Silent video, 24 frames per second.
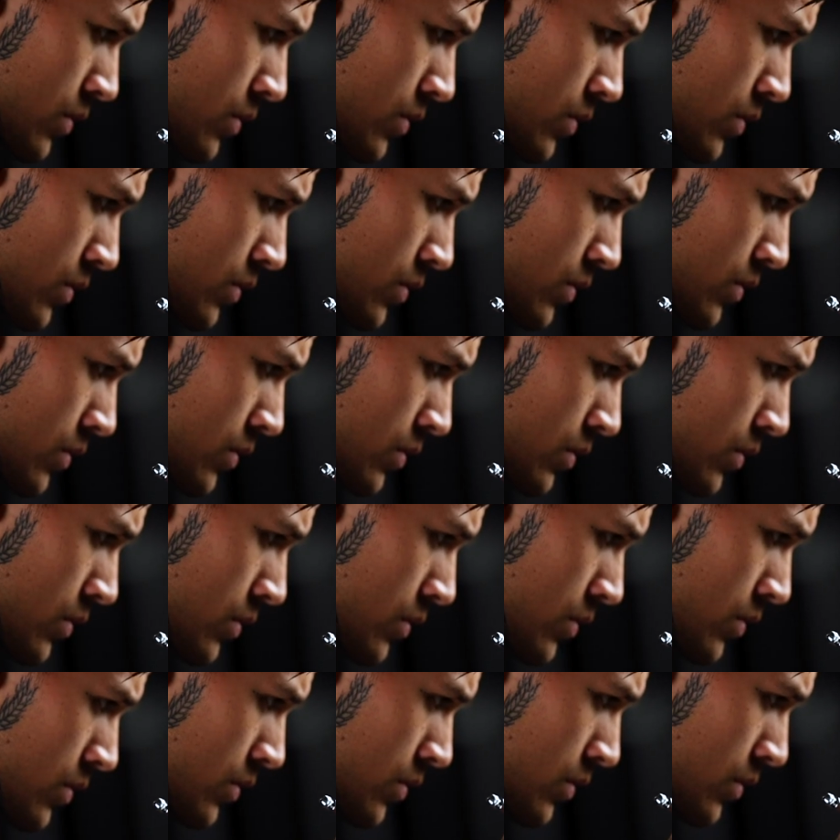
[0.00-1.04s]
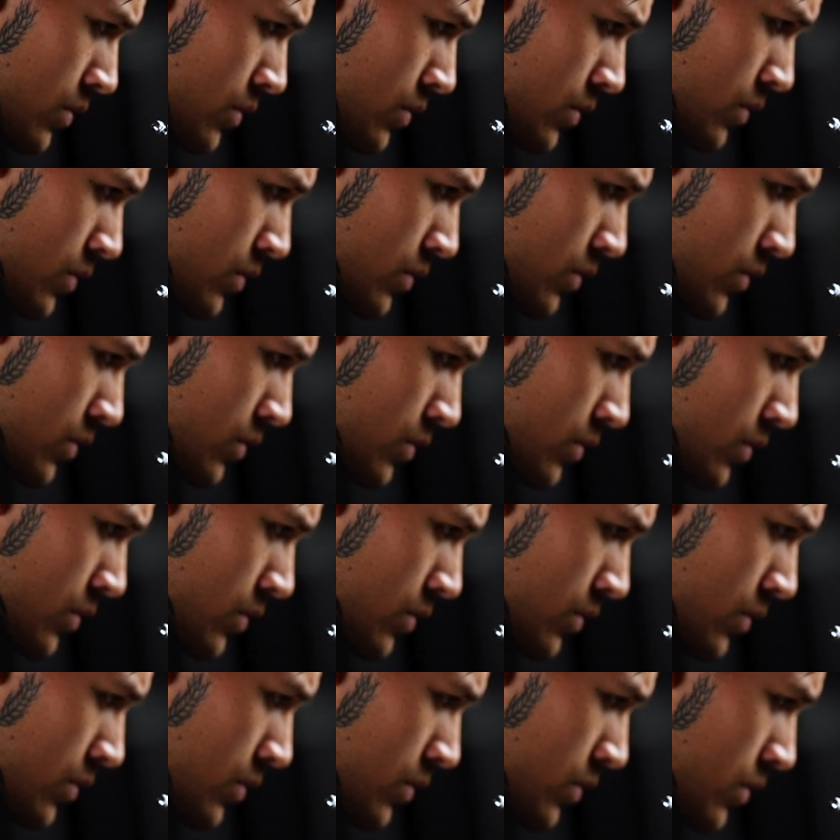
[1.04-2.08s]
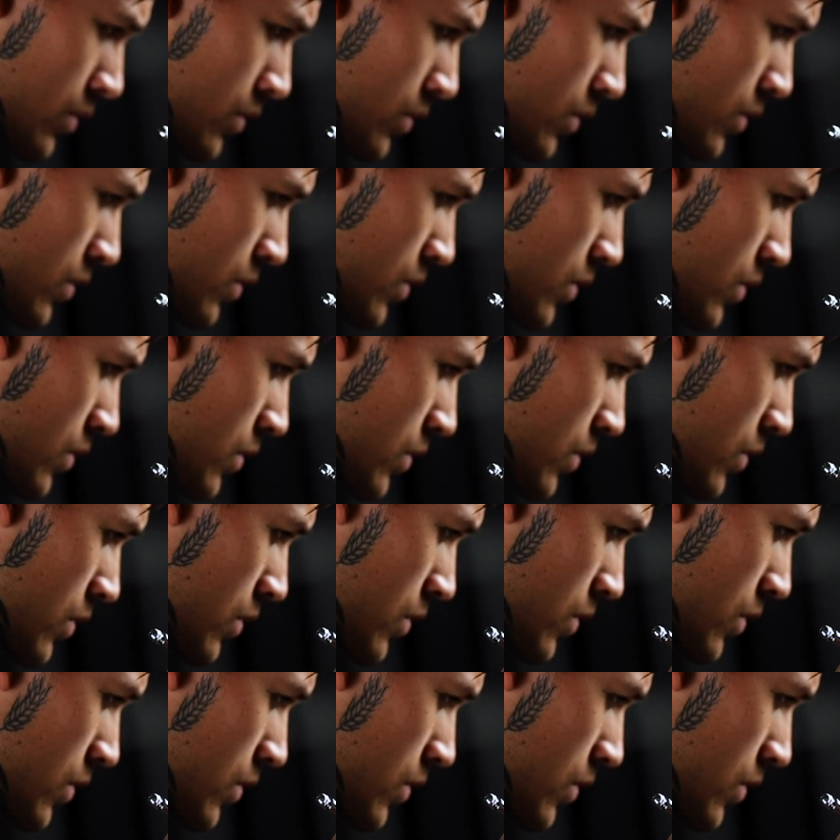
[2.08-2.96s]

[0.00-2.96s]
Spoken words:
[no speech]